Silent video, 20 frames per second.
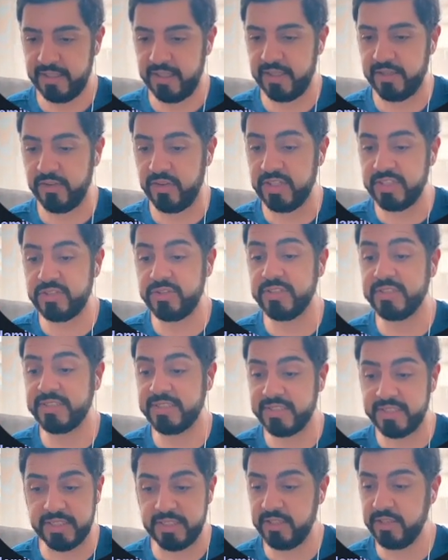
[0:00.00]
this is
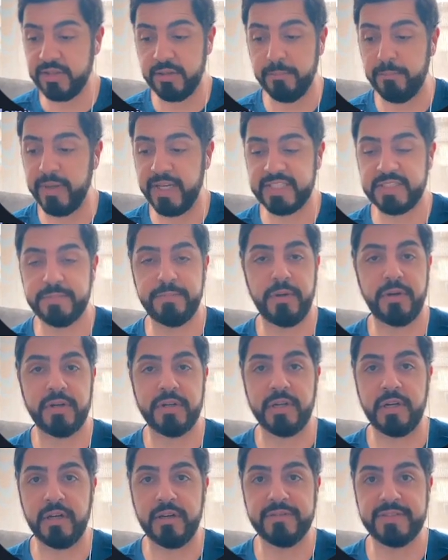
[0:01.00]
still the best
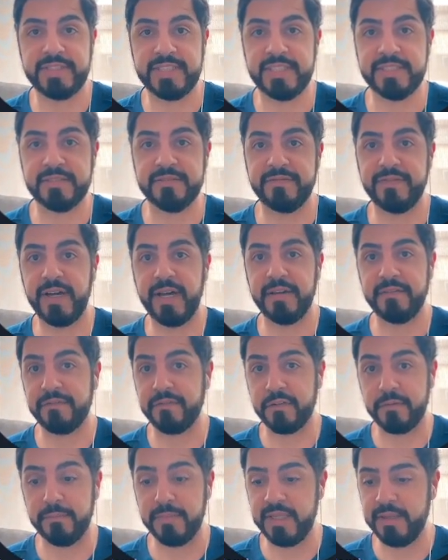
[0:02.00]
part of Season 5
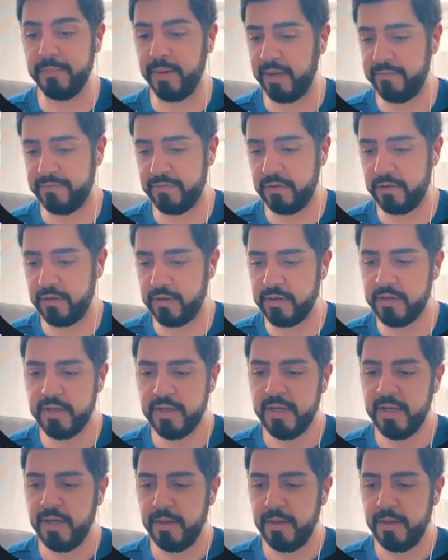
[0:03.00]
for me by far,